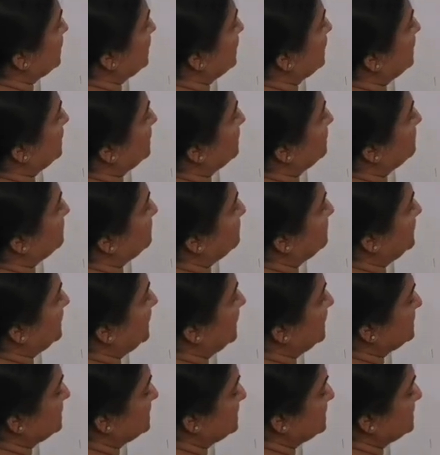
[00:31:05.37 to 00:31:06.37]
A
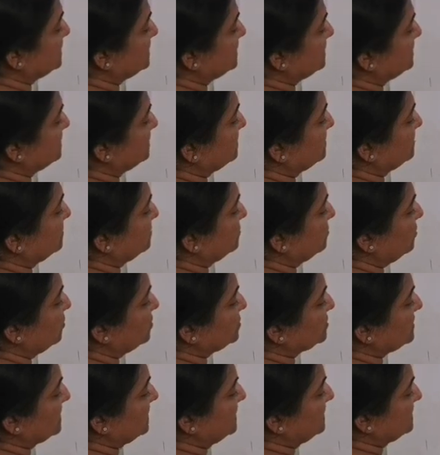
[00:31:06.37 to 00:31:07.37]
plus
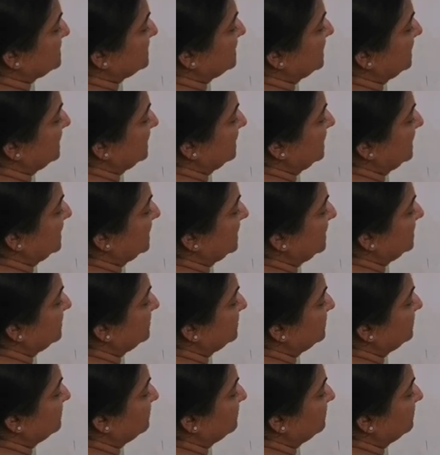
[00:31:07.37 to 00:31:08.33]
cos A sin A